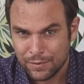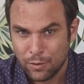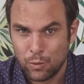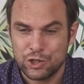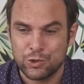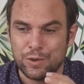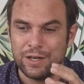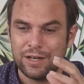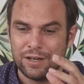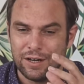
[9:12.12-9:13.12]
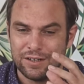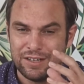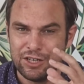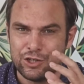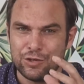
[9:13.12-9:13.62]
which we
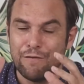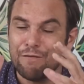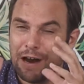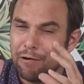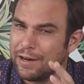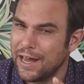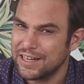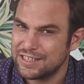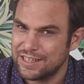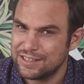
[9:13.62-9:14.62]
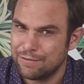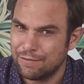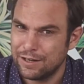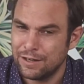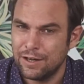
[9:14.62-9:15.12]
teach you very
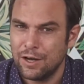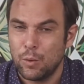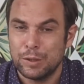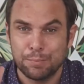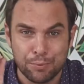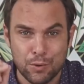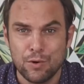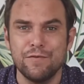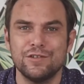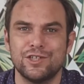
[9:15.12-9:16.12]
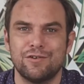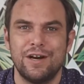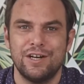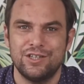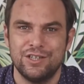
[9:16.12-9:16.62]
extensively with proven
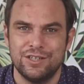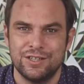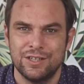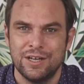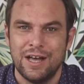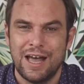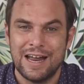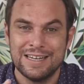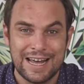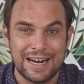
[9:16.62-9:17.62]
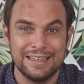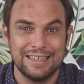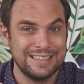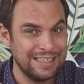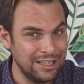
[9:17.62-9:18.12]
strategies and
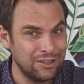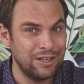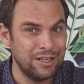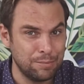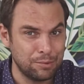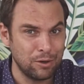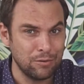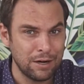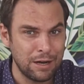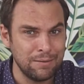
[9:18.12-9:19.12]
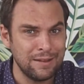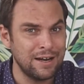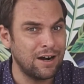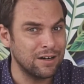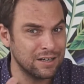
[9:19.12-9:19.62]
tactics here in the program
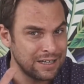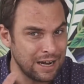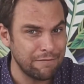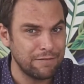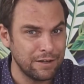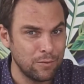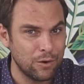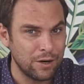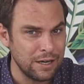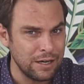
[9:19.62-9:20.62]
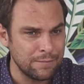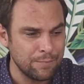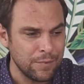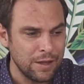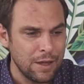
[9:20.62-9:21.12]
that are definitely working.
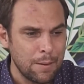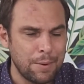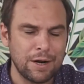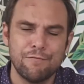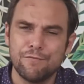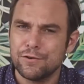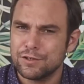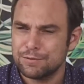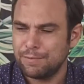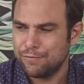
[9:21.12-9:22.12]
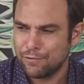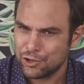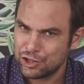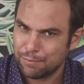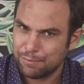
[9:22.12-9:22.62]
But before
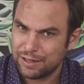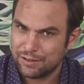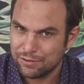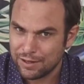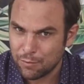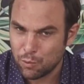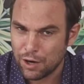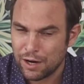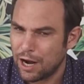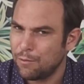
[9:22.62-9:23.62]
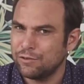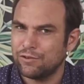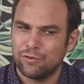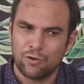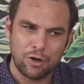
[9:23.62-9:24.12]
jumping into that one, I want to
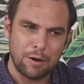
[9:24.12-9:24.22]
talk